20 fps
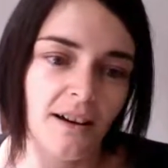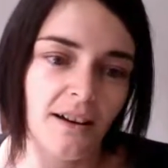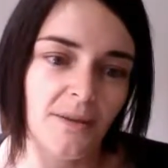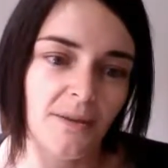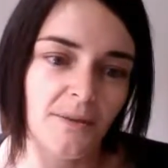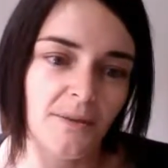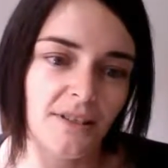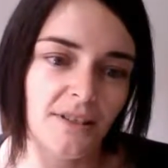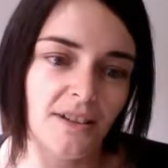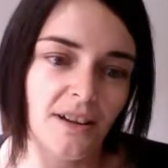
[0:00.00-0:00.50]

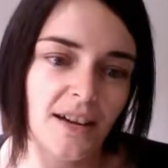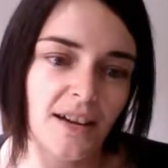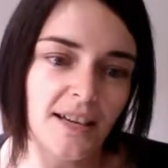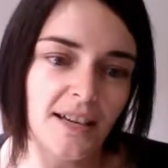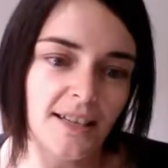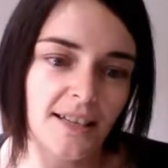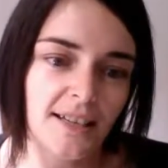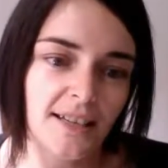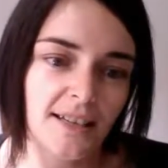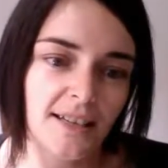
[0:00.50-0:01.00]
would
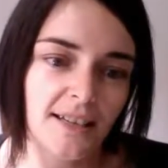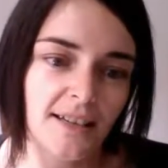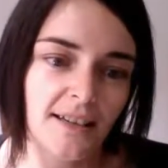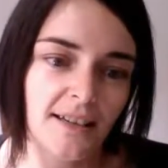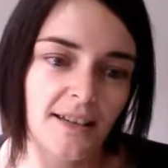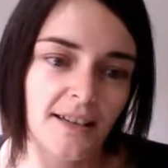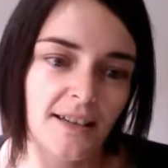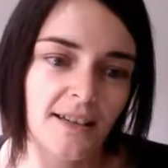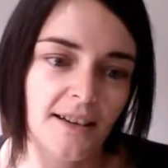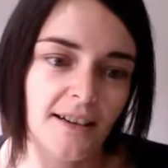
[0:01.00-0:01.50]
like
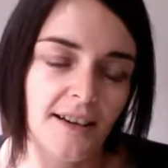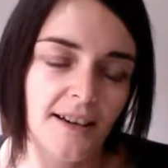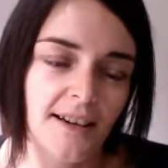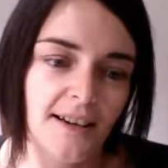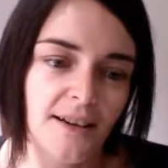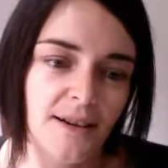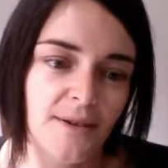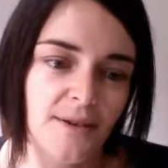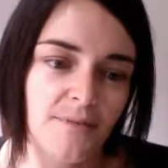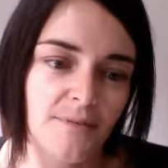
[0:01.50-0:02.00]

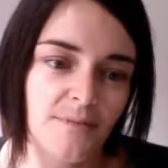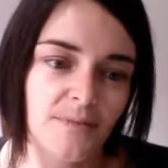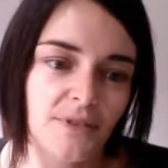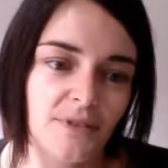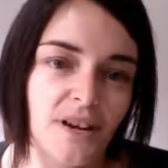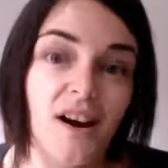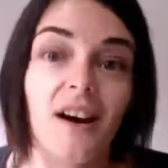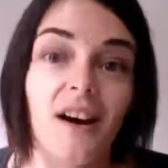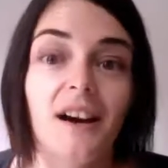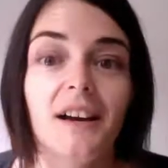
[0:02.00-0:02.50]

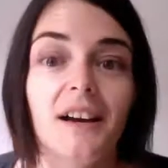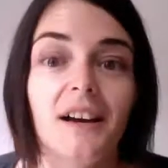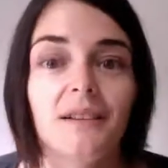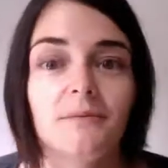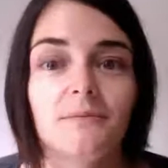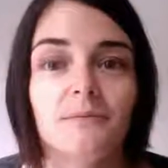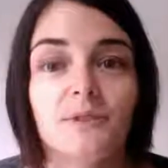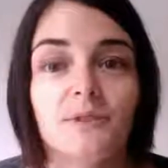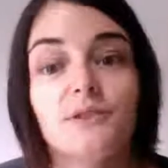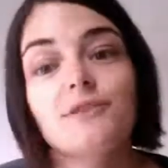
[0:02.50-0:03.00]

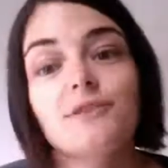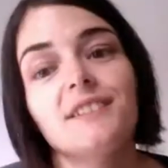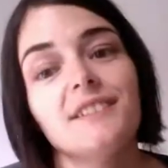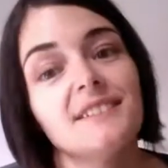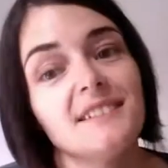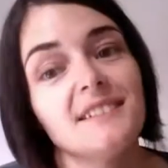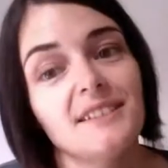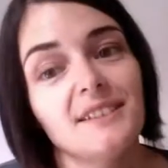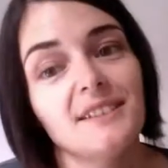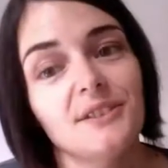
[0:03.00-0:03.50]
time to
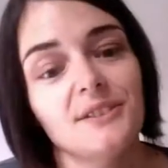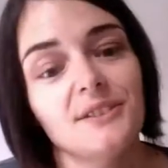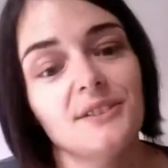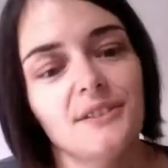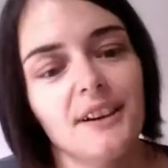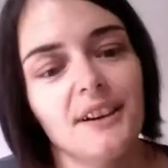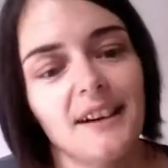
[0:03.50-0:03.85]
continue.